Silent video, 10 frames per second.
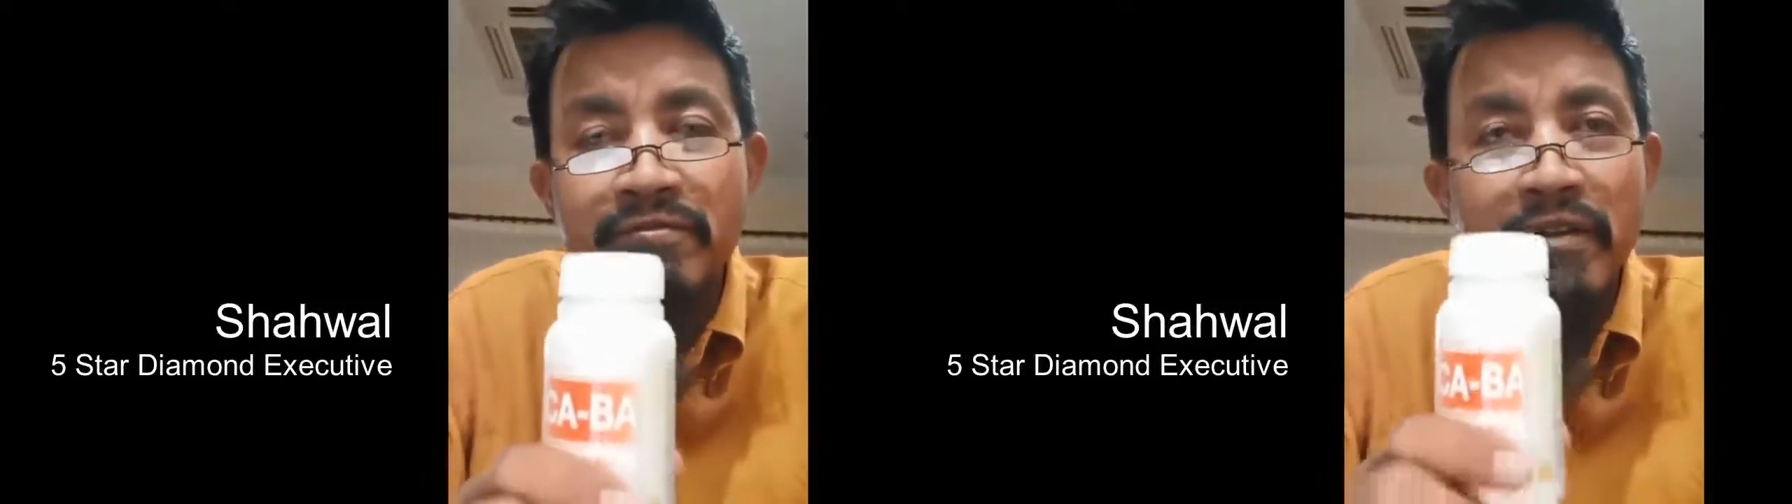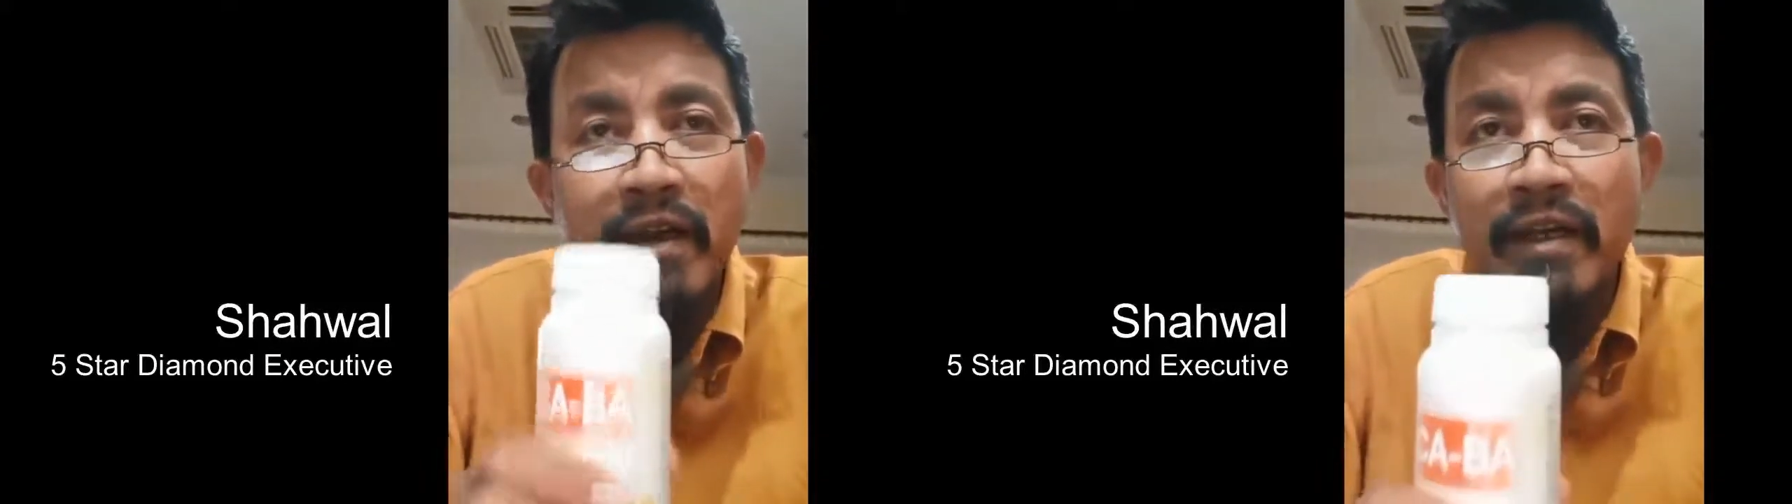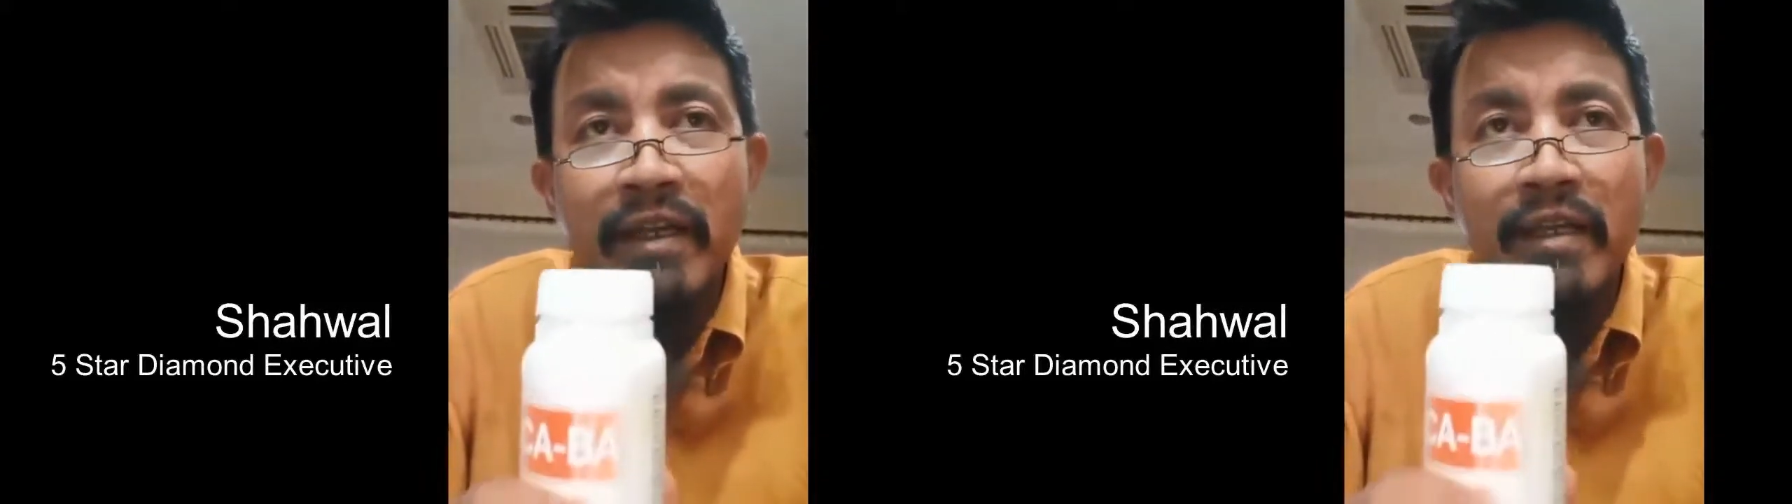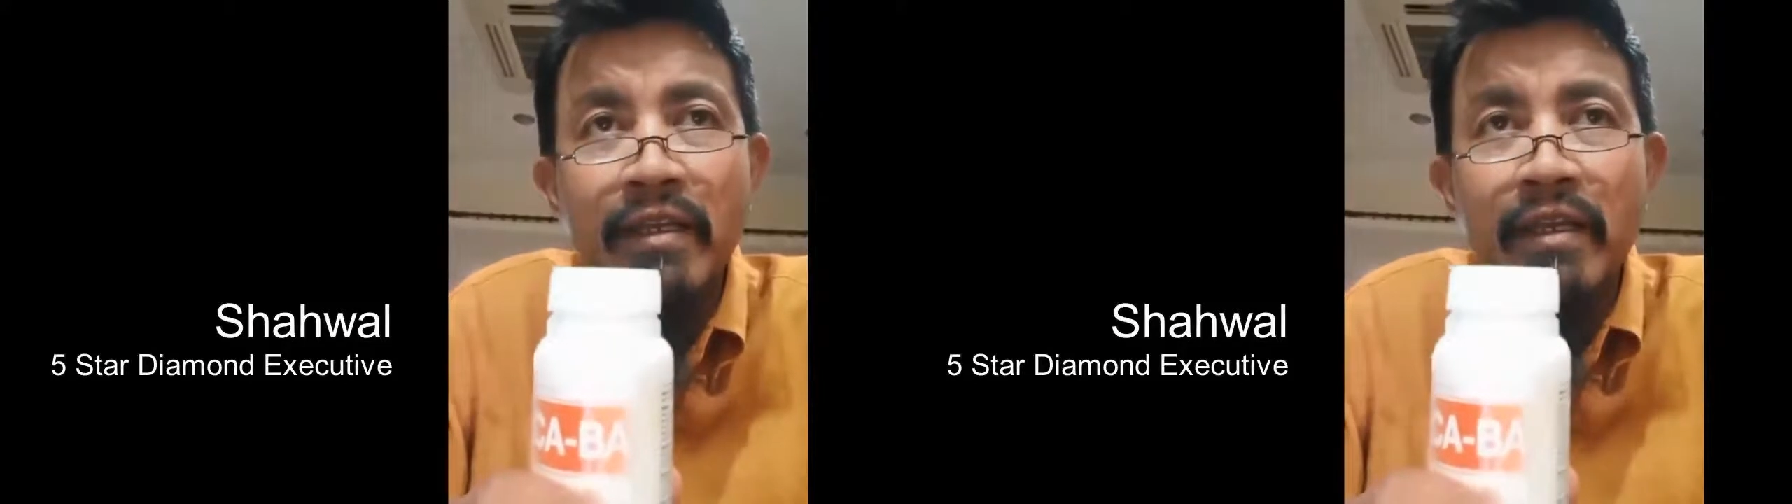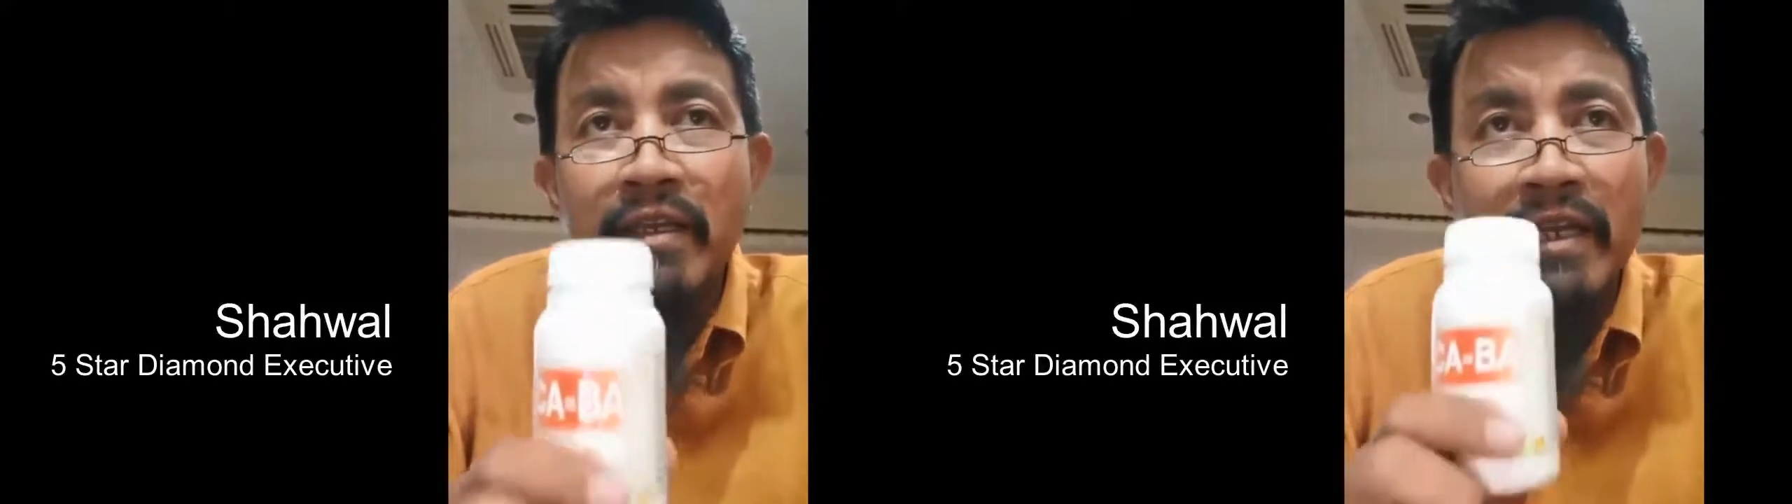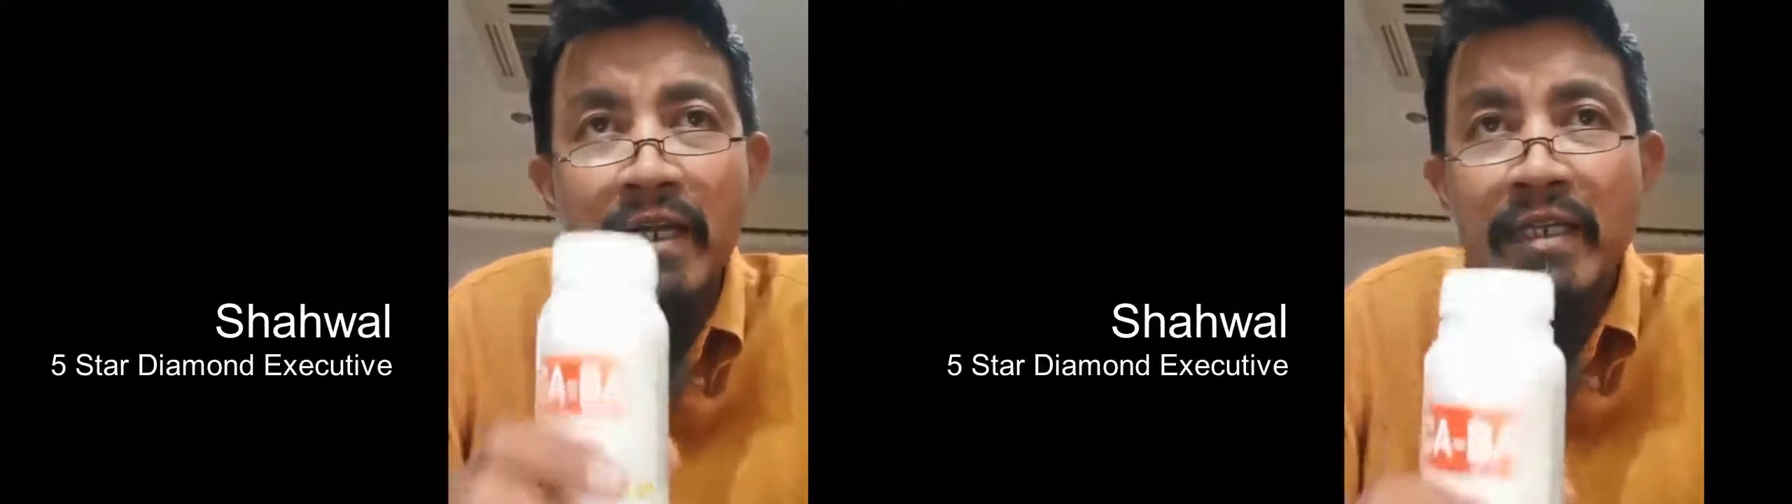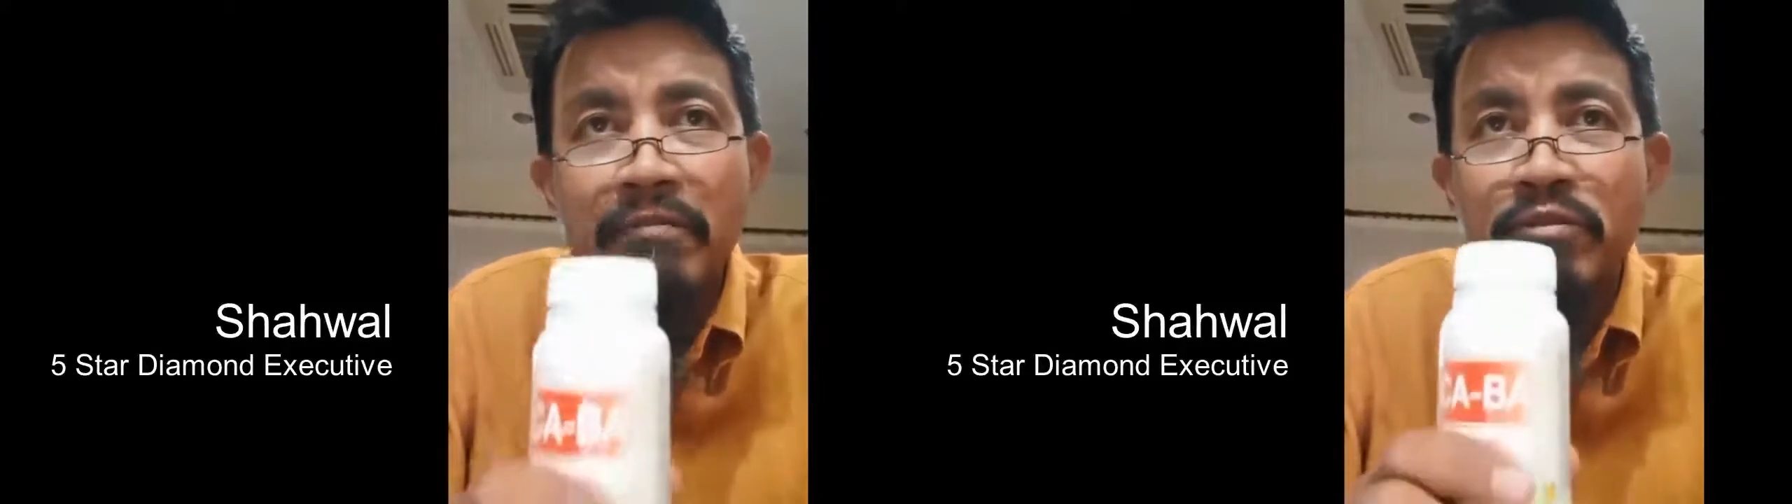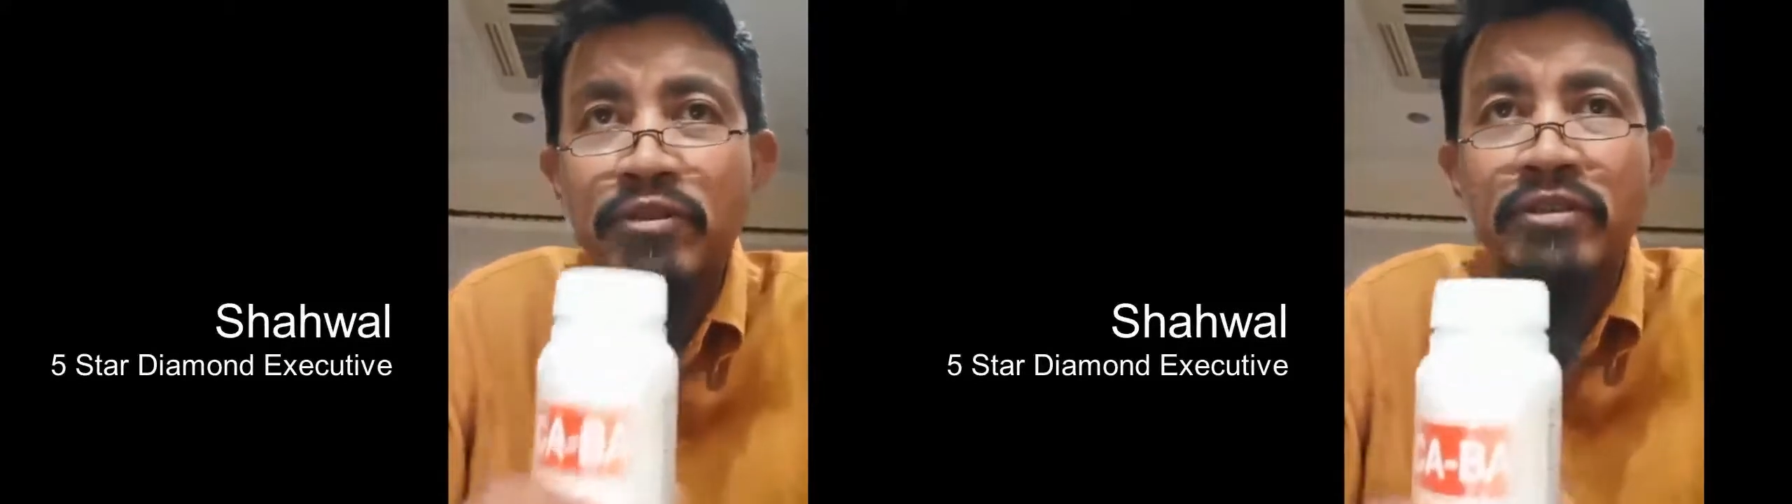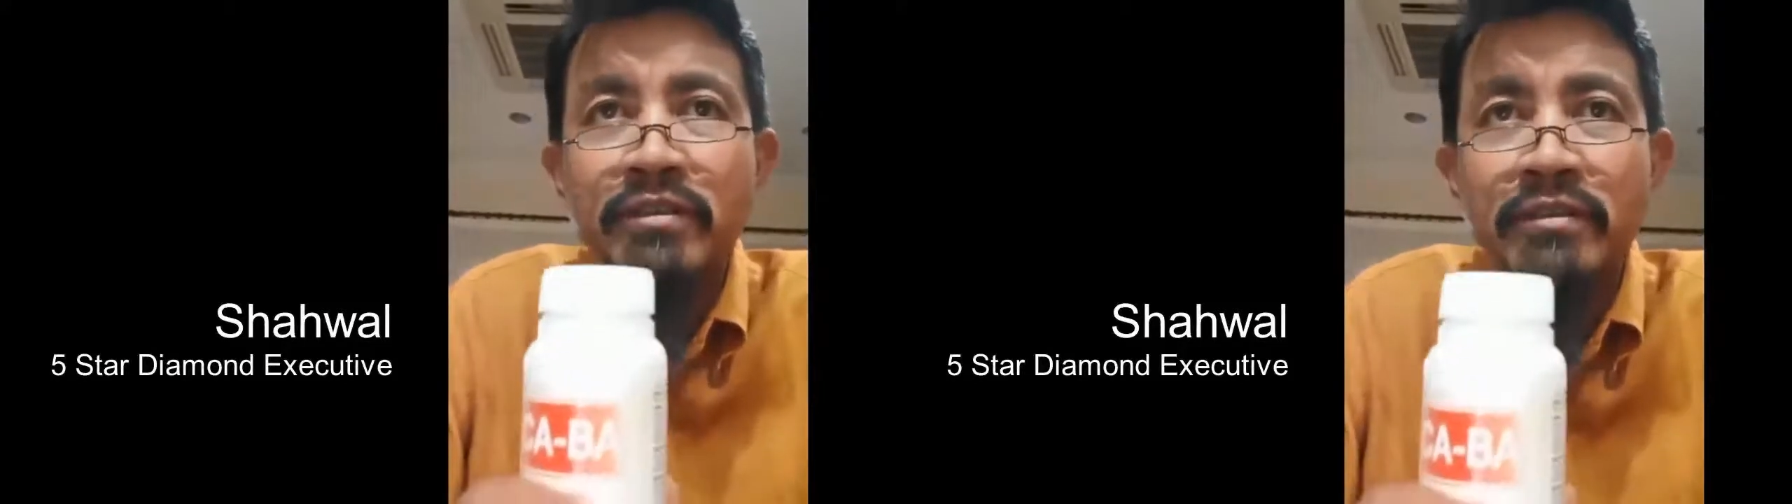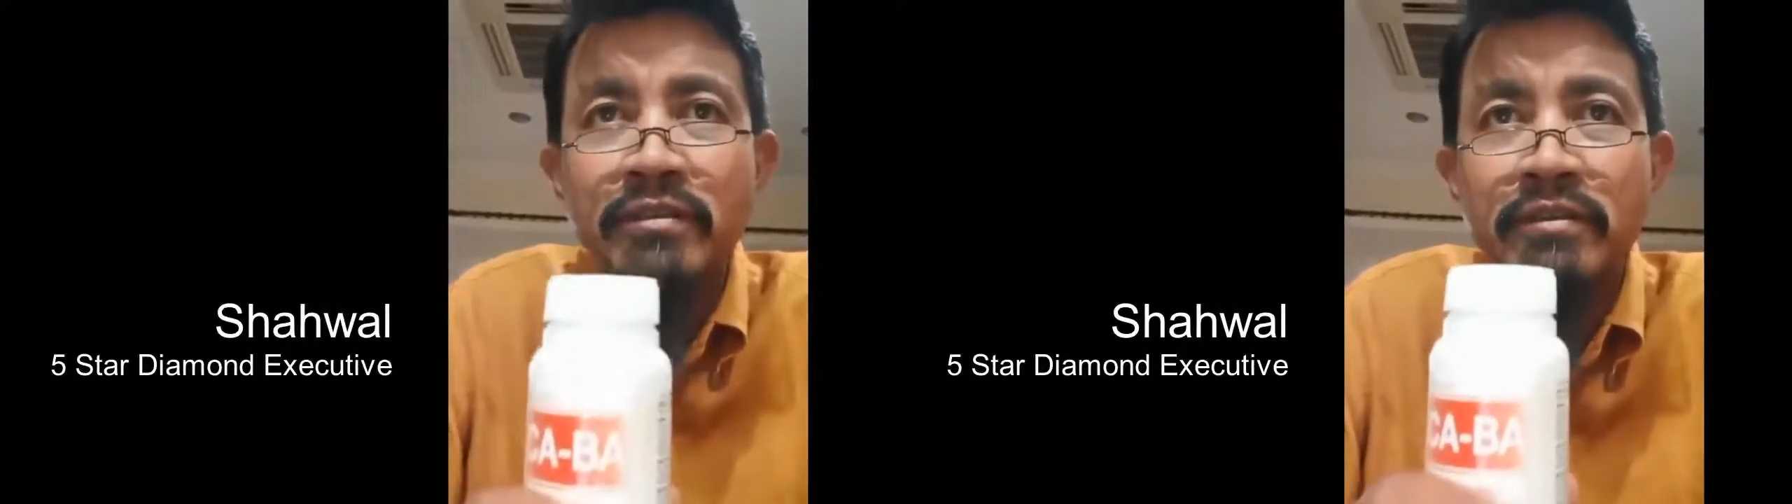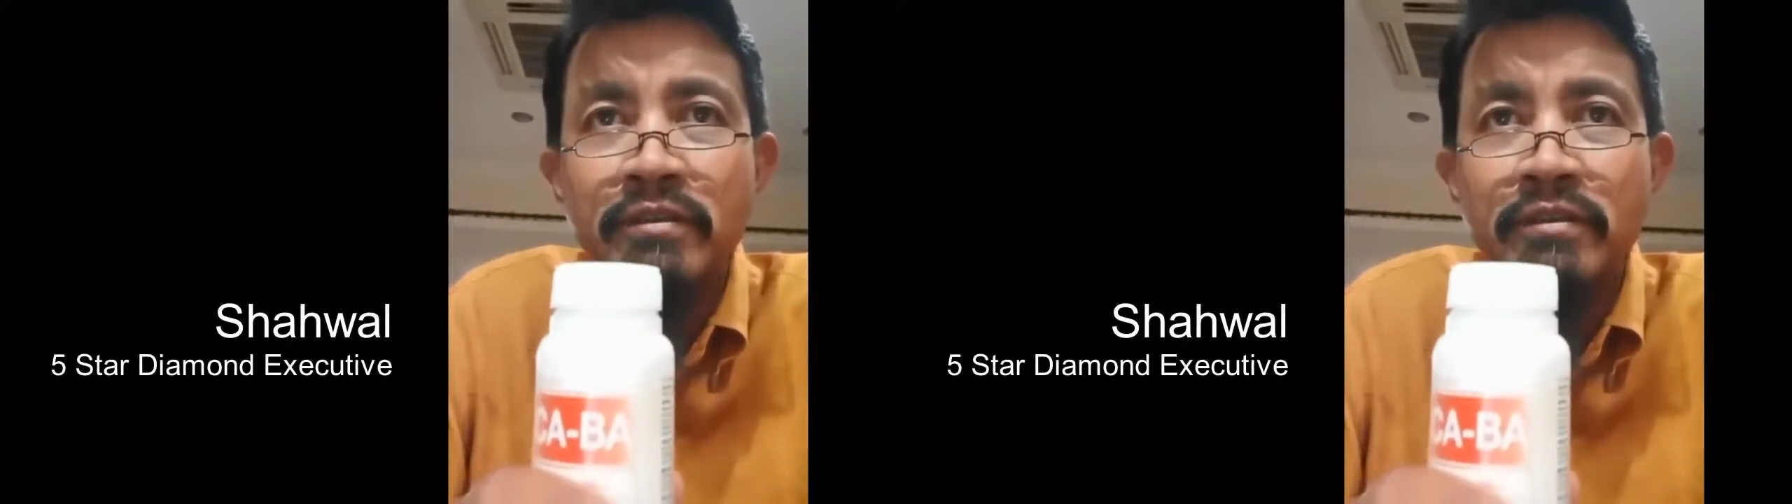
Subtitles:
very lucky person